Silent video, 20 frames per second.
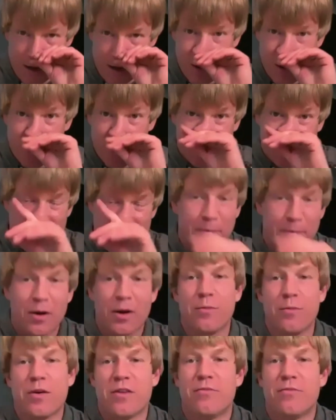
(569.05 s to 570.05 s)
in November,
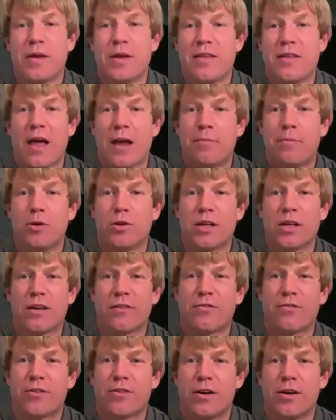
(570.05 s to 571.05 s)
and we've been in that building